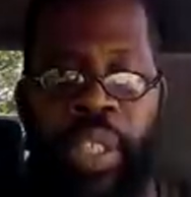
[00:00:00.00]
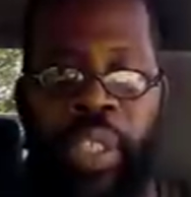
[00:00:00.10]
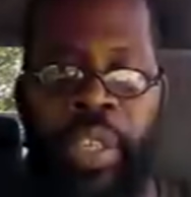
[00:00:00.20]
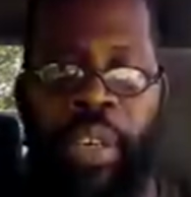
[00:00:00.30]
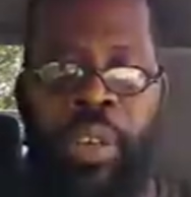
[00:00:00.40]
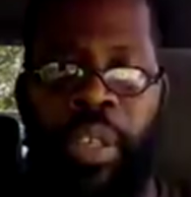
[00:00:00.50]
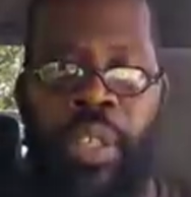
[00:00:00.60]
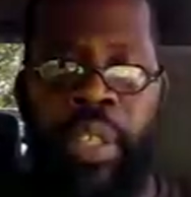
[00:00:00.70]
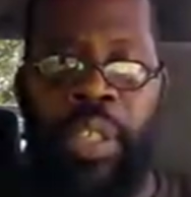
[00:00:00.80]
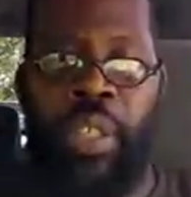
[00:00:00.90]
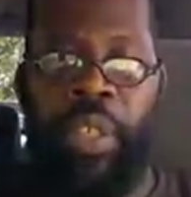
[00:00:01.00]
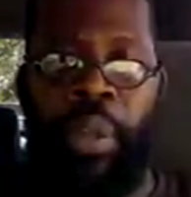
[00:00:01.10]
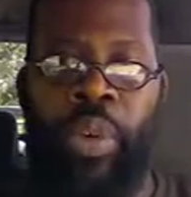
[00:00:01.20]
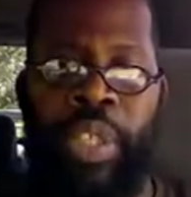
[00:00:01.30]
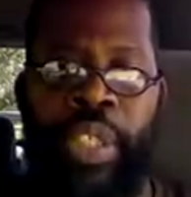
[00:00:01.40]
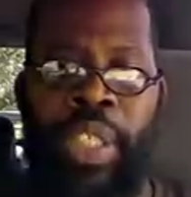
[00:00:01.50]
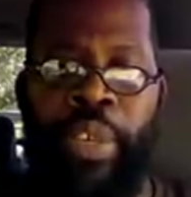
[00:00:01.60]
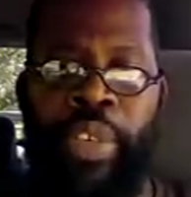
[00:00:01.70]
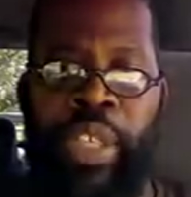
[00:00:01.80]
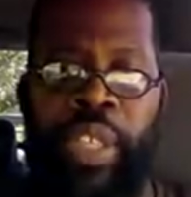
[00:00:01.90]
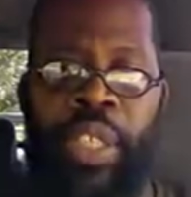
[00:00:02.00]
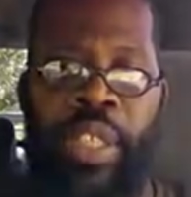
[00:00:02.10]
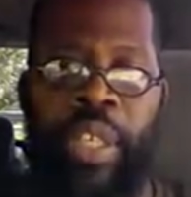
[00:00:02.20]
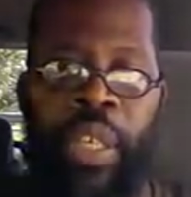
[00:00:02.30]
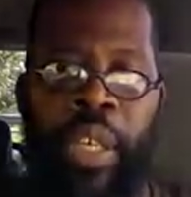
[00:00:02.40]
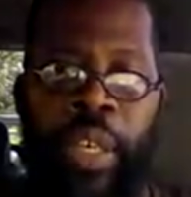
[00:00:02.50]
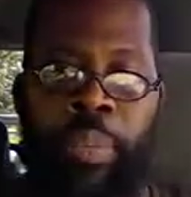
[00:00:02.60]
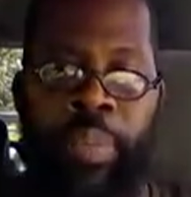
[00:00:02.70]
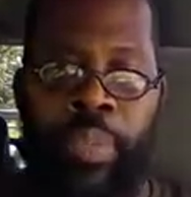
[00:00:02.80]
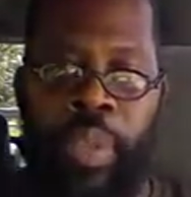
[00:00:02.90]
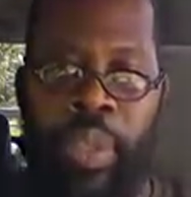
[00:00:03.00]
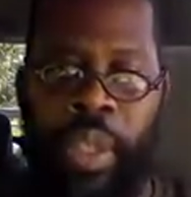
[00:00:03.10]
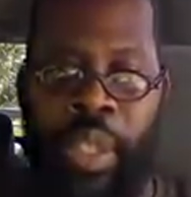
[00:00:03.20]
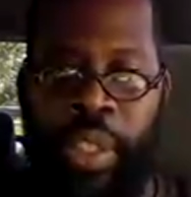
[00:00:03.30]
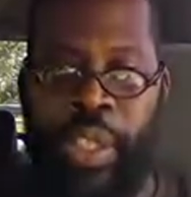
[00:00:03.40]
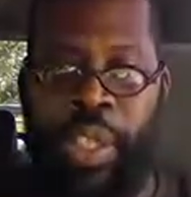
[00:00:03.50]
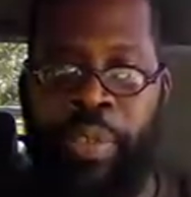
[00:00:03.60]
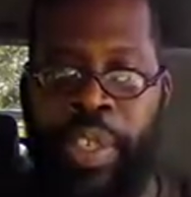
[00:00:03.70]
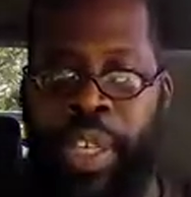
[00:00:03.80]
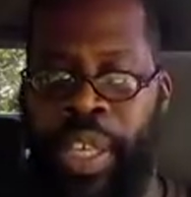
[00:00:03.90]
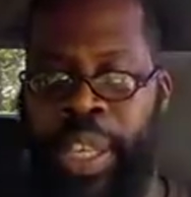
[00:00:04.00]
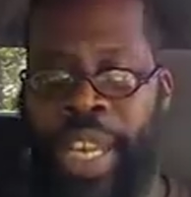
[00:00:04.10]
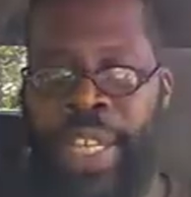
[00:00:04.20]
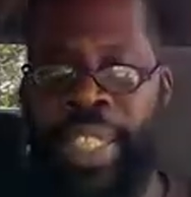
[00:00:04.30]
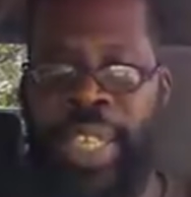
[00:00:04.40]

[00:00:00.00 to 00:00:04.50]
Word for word: you know, the Lord delivered um, delivered the elect